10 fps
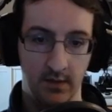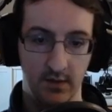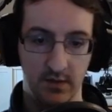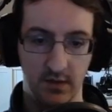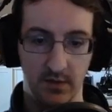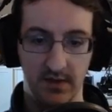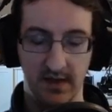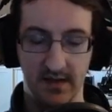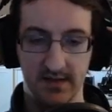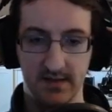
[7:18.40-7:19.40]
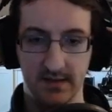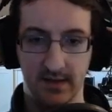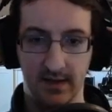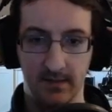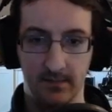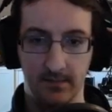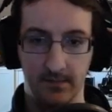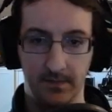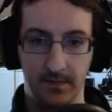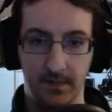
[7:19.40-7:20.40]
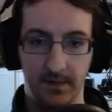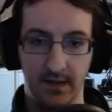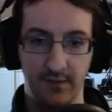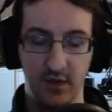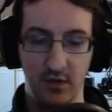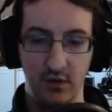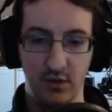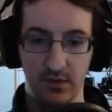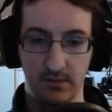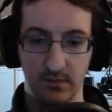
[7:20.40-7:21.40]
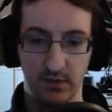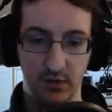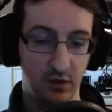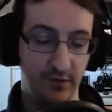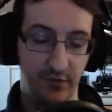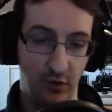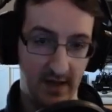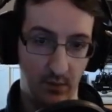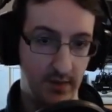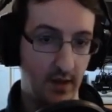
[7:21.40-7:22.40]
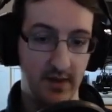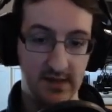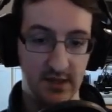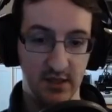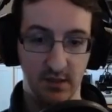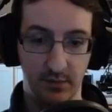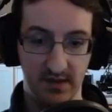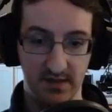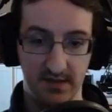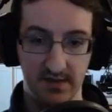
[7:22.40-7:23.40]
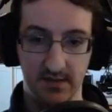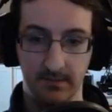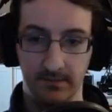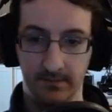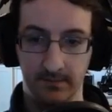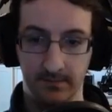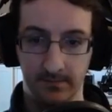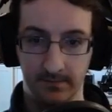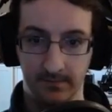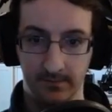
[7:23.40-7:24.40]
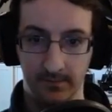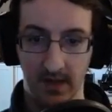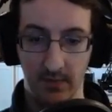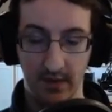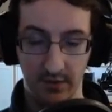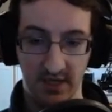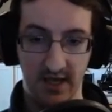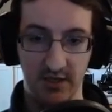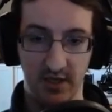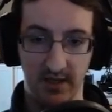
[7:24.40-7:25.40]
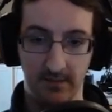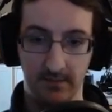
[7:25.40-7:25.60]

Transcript: So with this, if you just do the Photon Art without any additional presses and without charging it,